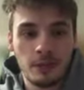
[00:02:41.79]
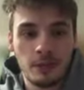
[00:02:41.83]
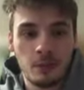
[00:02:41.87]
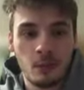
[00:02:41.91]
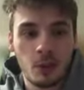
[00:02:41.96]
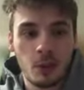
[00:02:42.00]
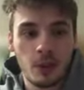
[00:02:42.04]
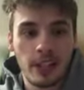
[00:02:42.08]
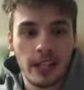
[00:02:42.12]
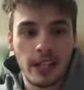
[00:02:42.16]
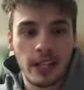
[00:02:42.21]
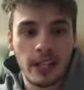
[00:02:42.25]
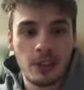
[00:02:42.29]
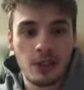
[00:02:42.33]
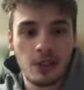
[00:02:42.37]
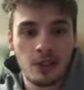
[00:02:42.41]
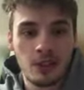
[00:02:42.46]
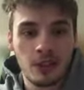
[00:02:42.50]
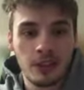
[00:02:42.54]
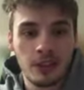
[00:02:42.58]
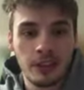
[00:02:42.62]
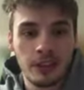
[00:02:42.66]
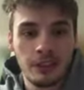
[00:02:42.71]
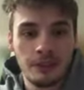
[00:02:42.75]
more
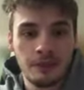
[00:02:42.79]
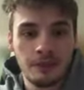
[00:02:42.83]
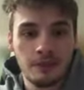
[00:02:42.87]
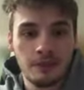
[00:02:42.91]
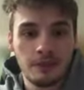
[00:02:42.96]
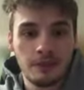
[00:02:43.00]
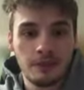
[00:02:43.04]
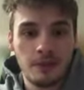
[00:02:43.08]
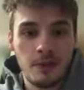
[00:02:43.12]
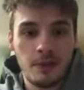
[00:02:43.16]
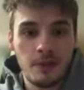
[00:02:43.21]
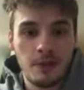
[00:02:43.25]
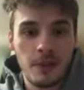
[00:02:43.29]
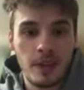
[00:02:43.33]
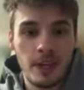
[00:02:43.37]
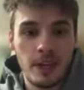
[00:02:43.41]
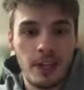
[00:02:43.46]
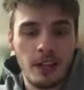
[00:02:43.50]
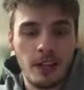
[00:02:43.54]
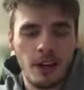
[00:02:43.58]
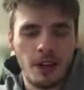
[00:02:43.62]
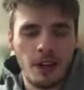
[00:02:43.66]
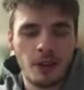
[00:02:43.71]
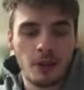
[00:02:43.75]
naturally
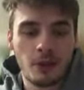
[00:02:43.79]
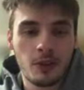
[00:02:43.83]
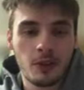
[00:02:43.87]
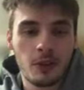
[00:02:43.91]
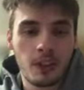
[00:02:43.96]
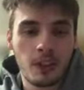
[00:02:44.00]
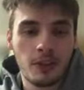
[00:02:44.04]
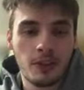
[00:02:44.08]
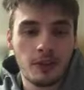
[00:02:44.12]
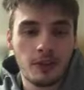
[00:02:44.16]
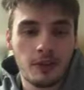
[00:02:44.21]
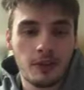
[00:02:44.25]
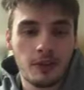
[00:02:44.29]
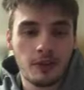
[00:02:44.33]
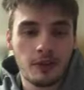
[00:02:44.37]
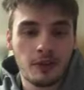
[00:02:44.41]
than other stuff.